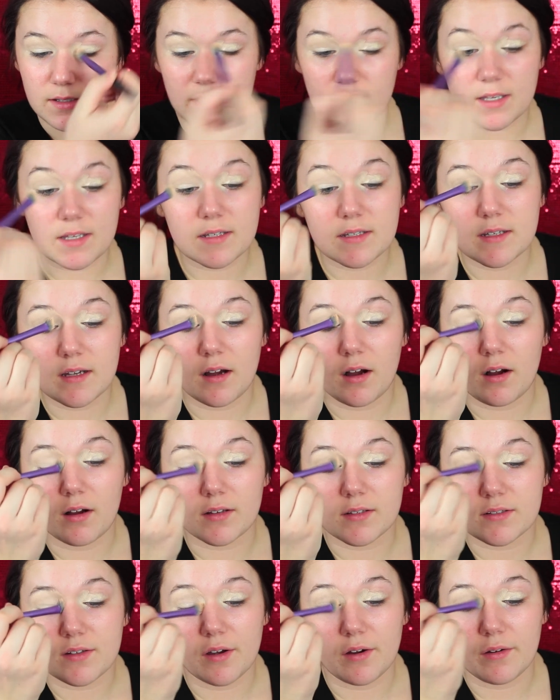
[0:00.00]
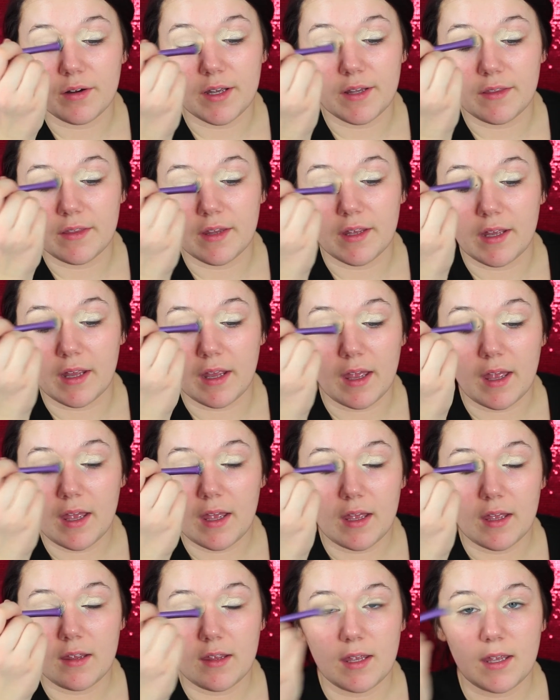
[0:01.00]
this also in the
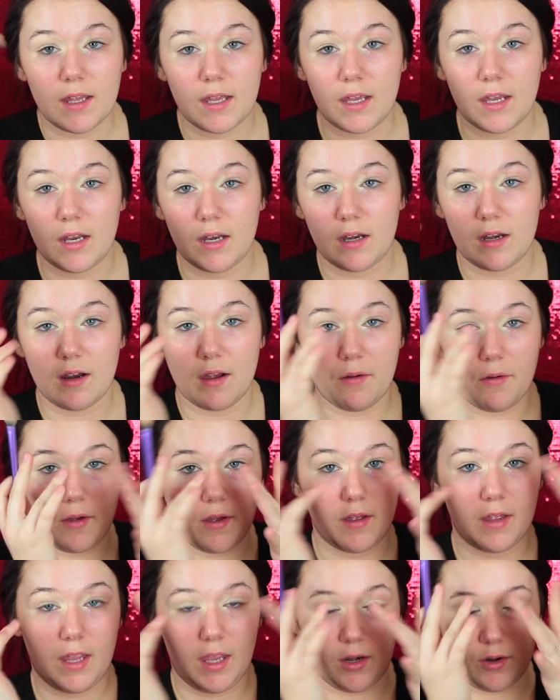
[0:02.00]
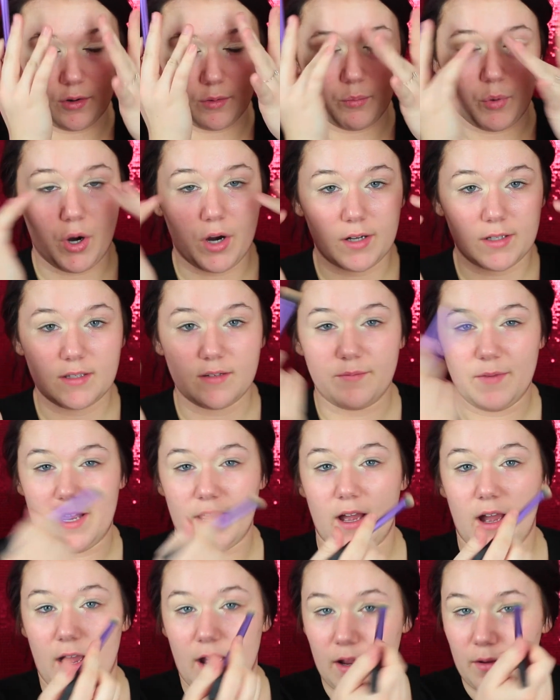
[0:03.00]
inner parts of
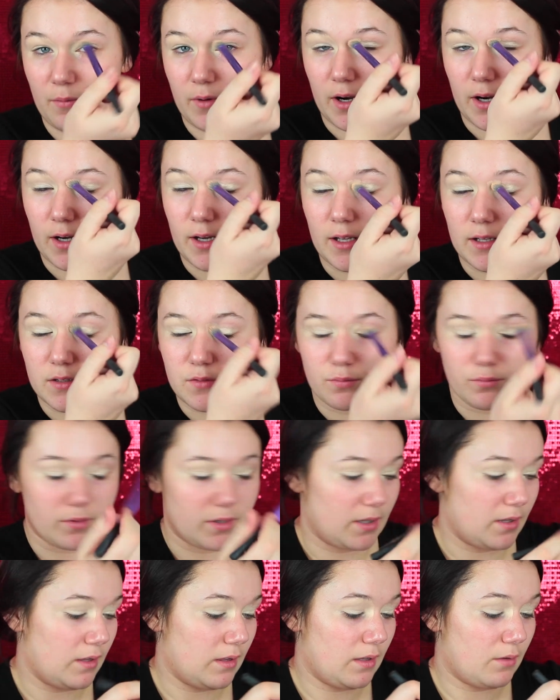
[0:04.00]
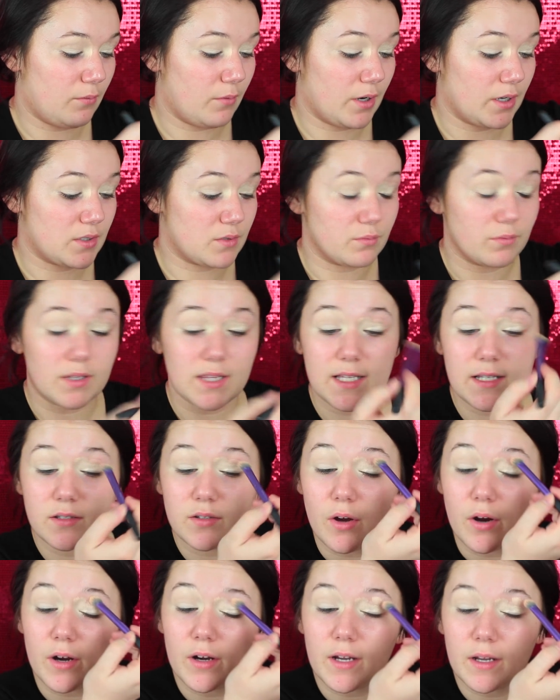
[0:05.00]
my eye where it's really
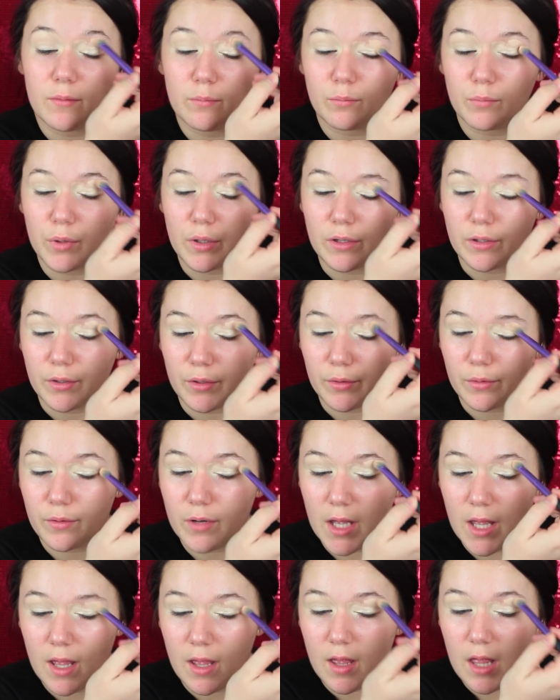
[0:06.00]
dark and blue,